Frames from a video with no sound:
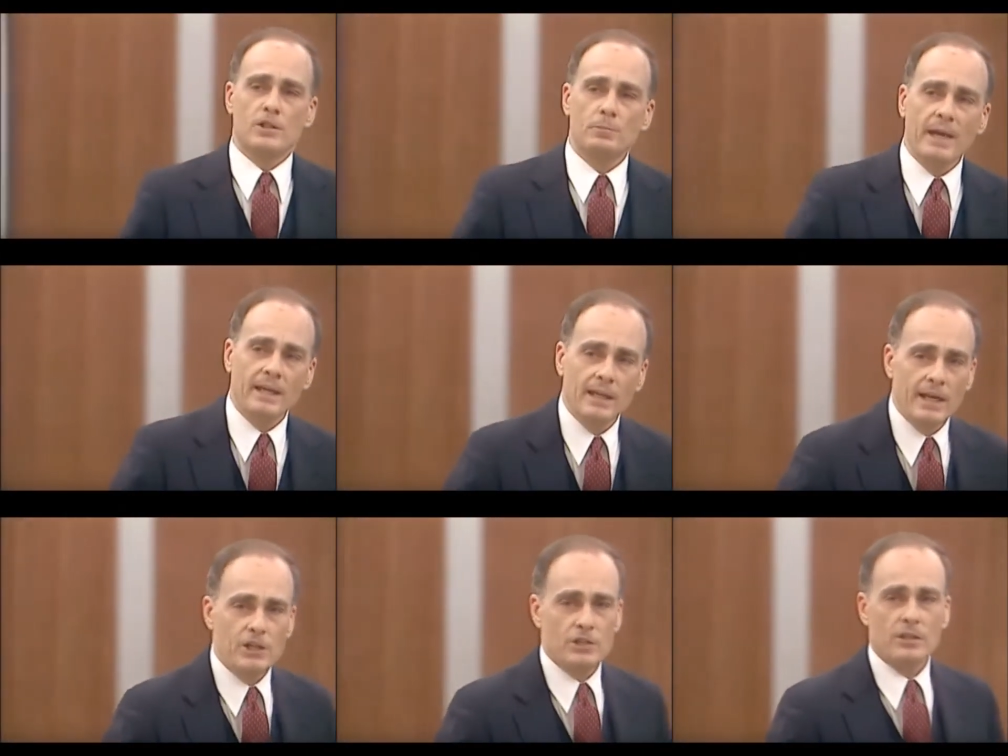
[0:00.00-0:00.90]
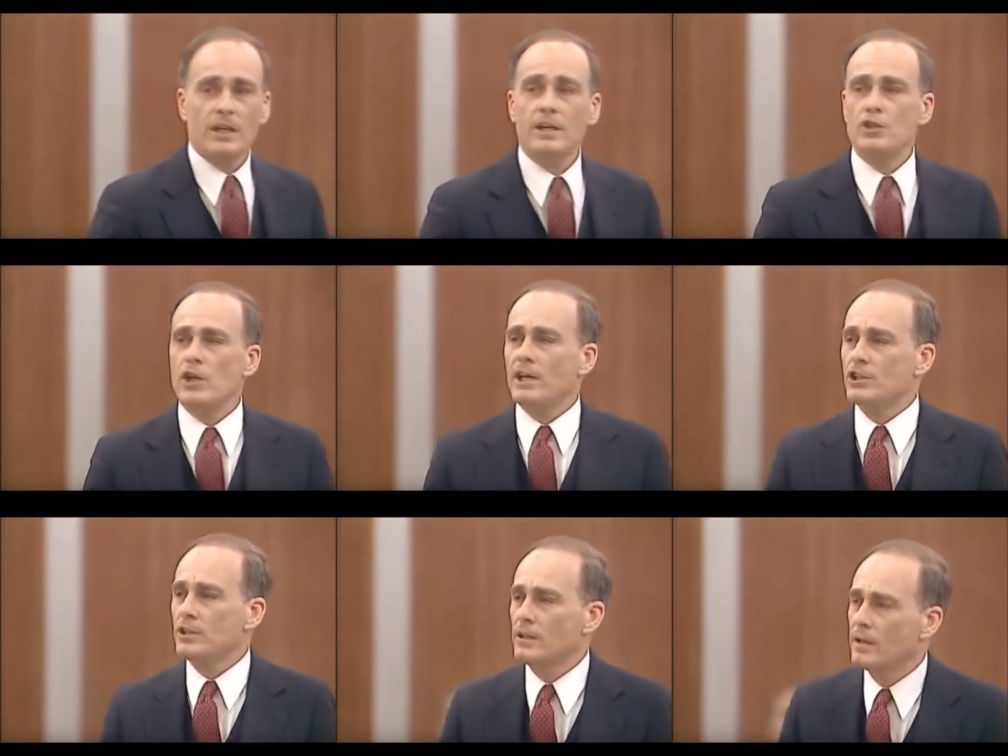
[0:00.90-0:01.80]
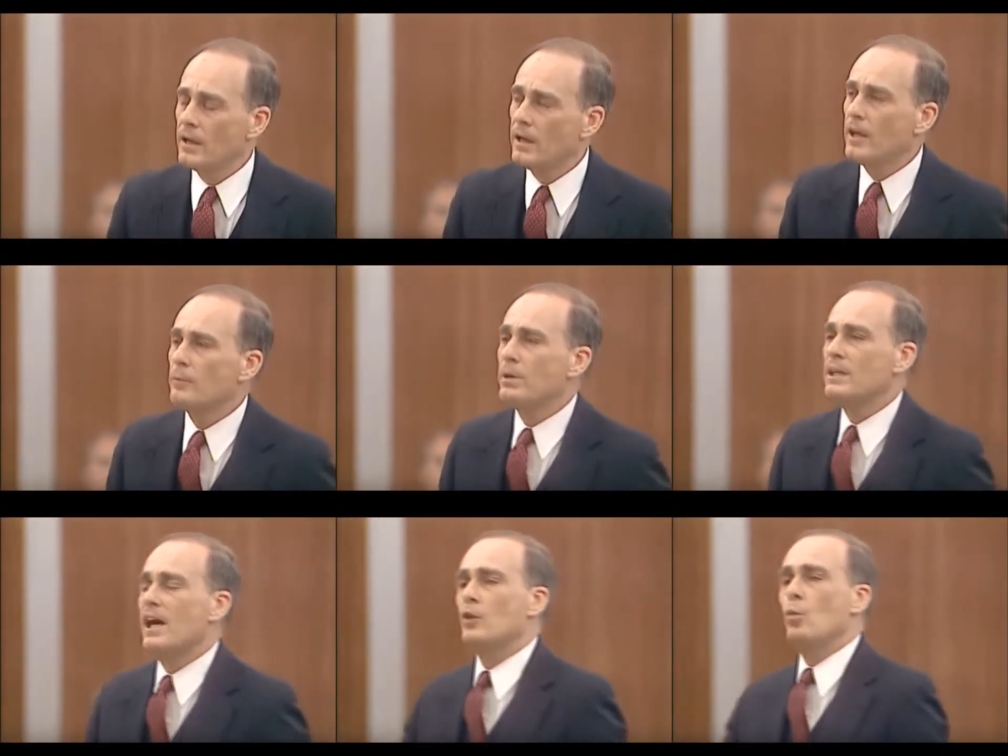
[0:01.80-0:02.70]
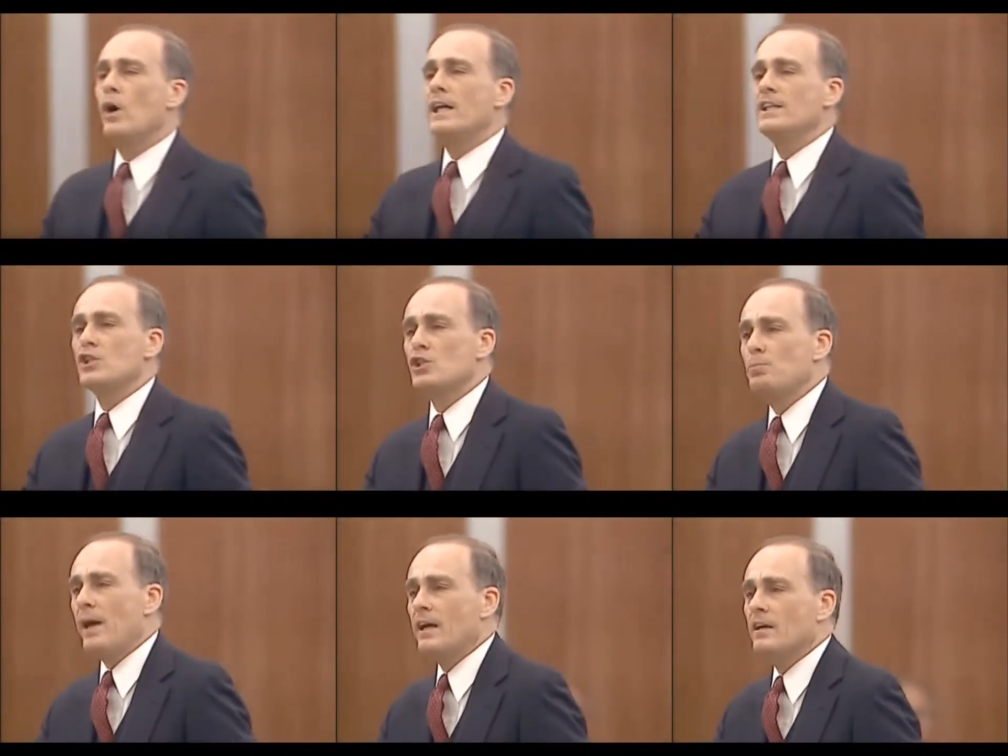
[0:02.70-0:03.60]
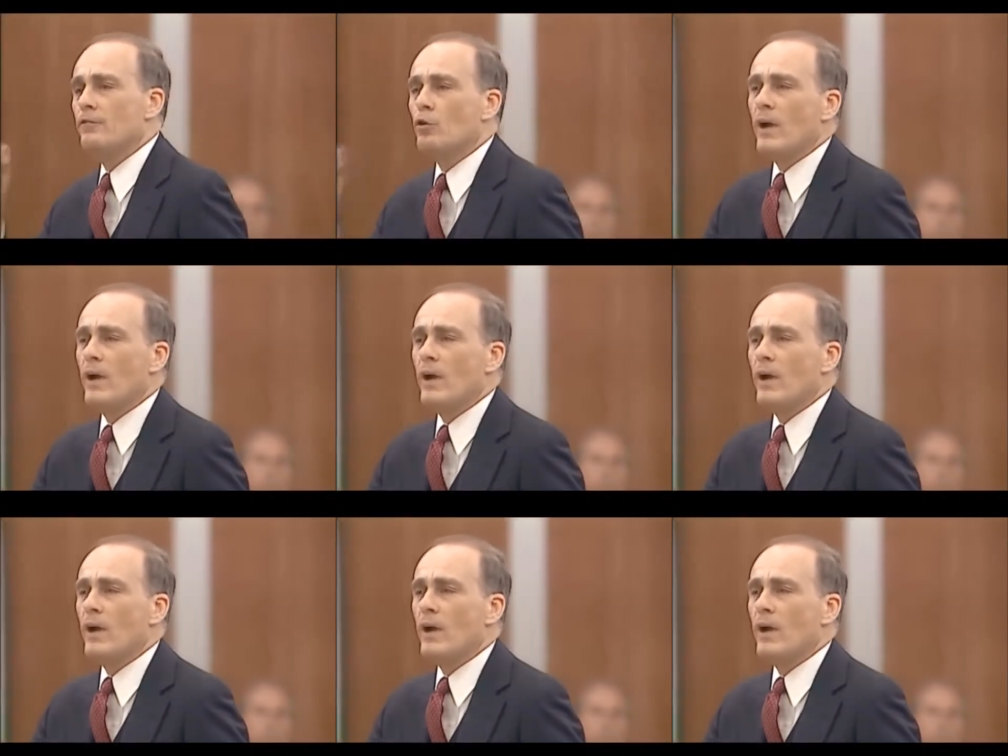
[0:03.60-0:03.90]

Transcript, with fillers: speculation, conjecture, but not one speck of